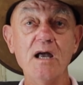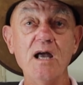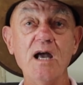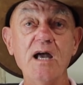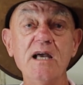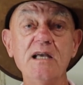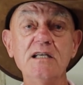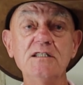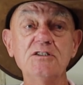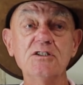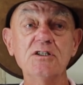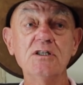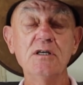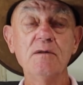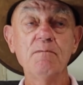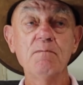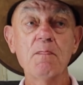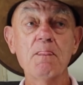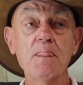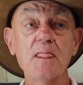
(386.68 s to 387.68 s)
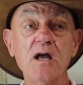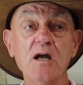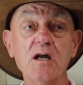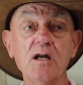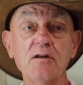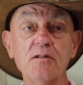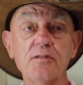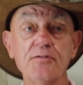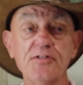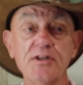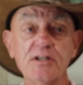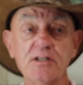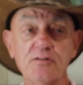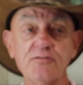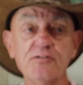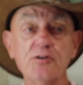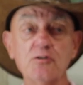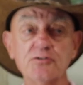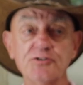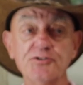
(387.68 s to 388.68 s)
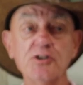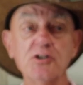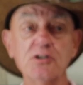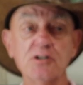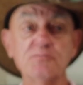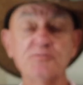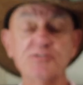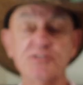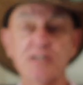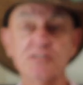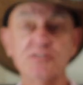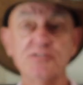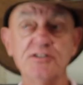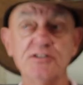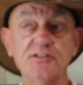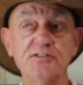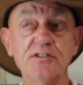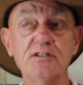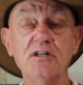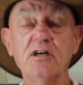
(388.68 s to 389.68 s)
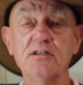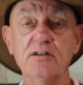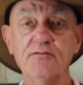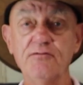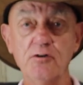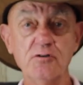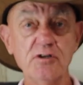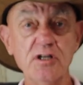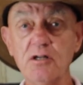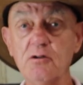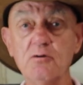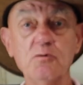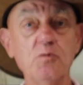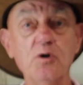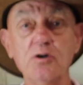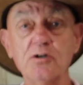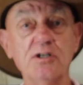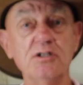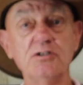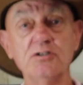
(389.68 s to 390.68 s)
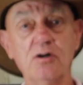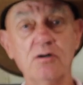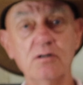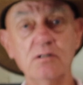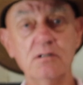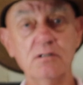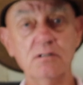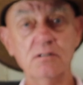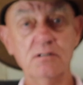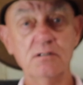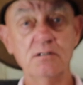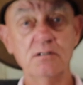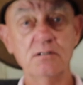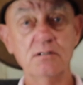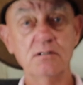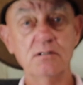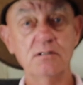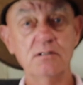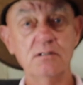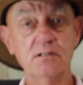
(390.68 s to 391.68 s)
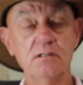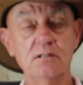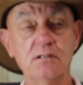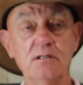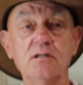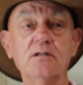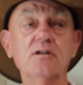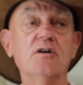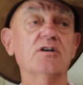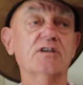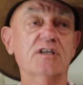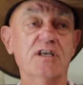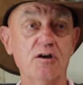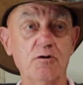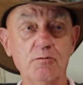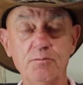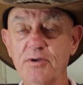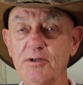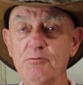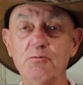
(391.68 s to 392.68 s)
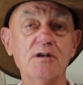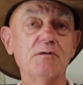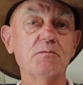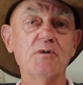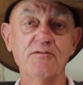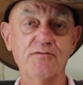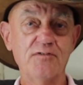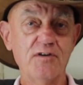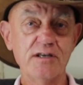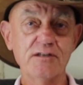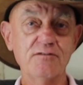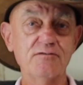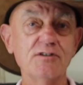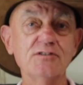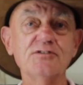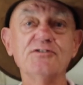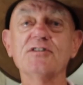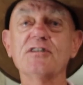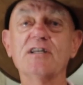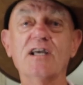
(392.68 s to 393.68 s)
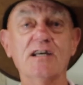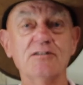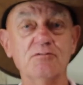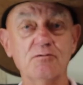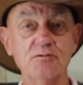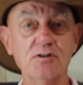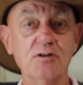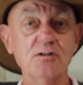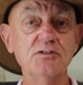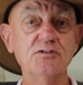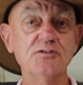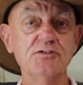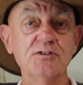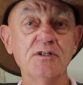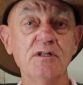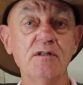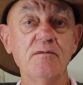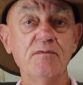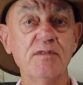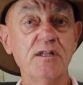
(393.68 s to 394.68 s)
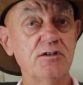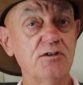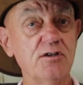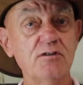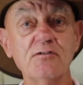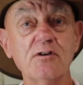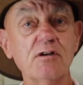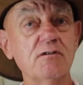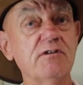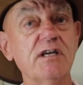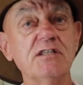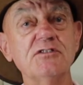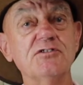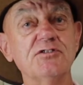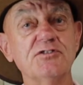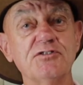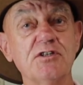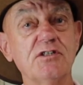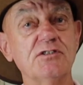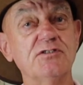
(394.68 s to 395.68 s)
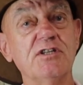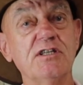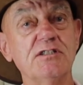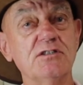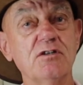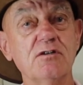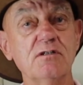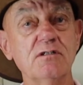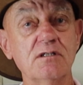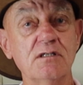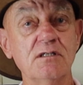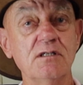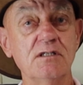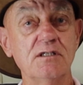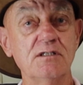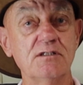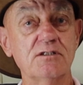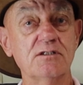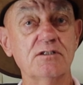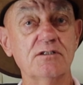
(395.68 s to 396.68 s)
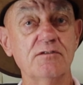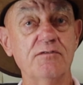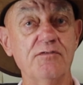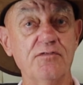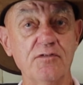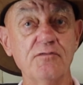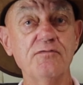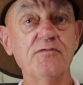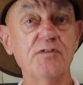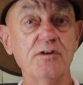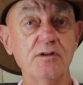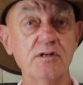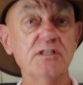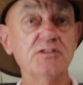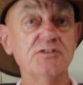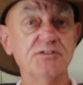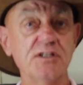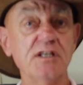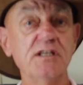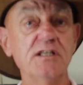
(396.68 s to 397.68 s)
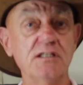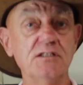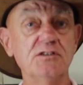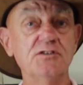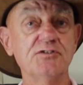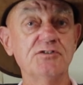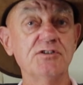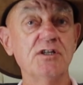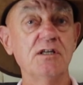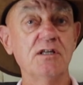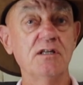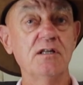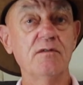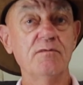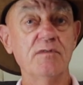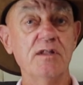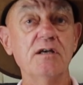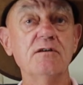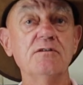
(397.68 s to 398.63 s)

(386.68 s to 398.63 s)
And think of your circumstances. Like if you're getting a working dog, like Kelpie, one of my favourites, and cattle dogs, you've got to exercise that dog to fulfil its needs. Now,